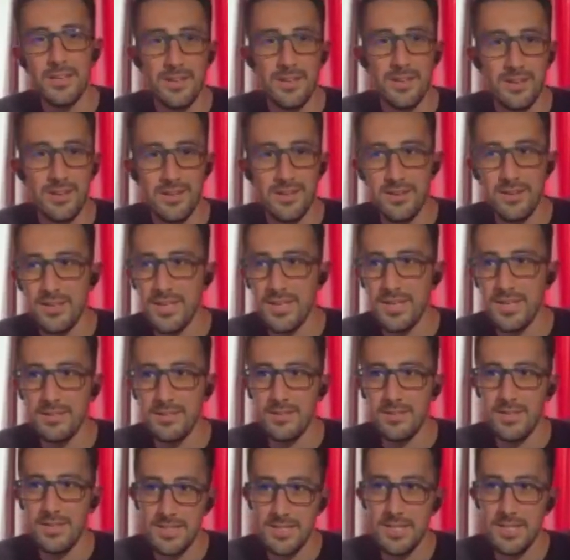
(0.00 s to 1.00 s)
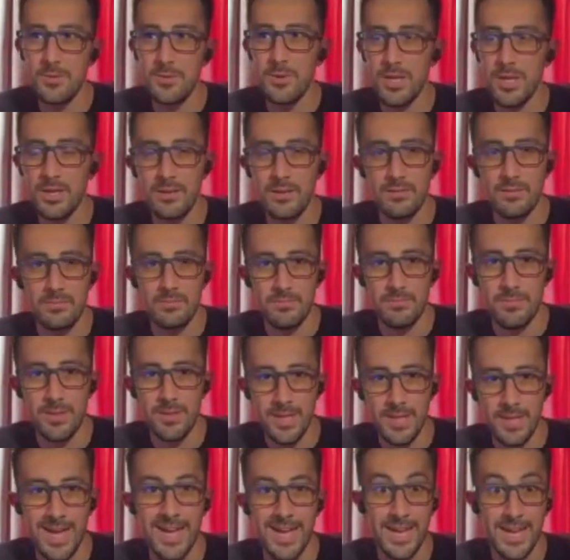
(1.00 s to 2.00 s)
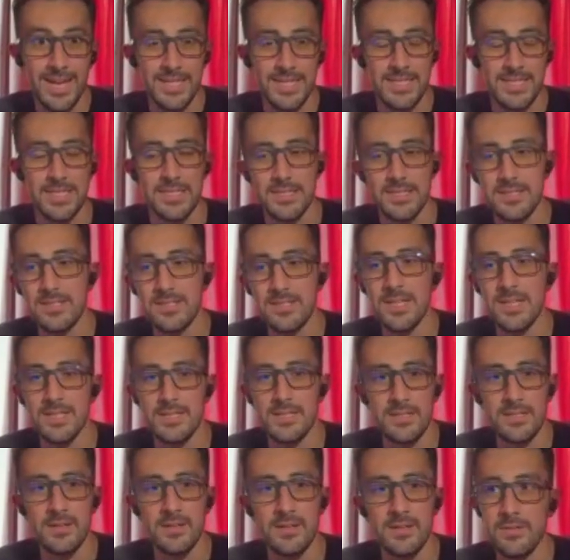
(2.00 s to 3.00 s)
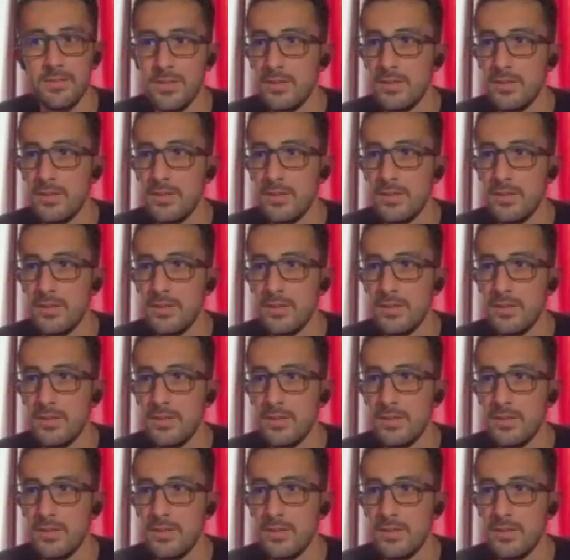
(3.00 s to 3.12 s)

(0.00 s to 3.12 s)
and that's how I had access to that stuff.